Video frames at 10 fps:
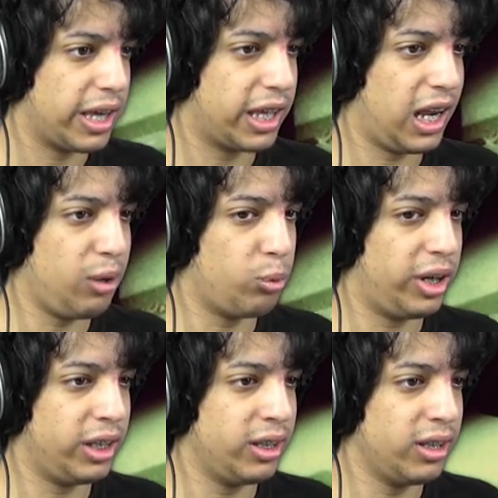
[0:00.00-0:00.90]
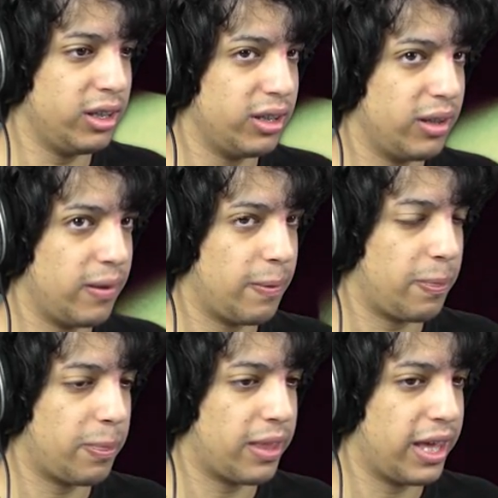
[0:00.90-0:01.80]
Can I win?
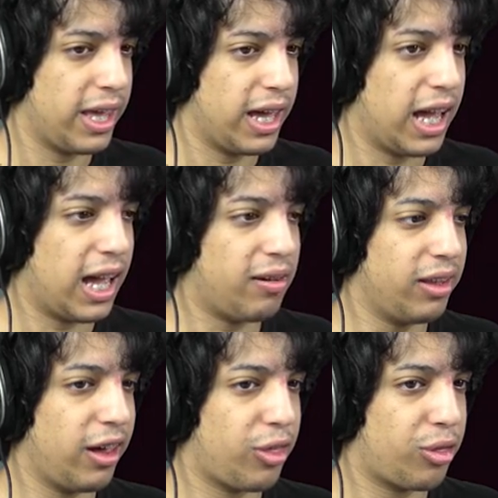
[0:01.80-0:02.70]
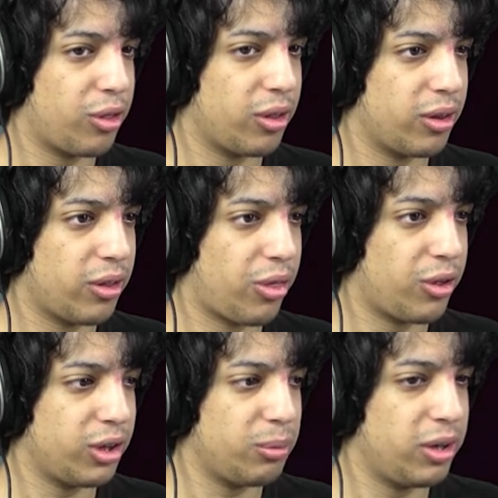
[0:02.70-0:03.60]
I have like
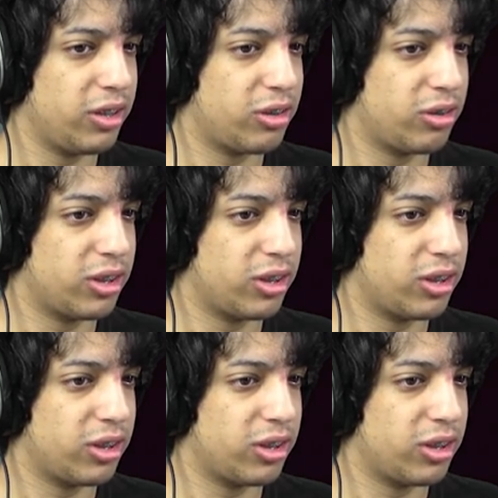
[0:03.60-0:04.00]
30 minutes to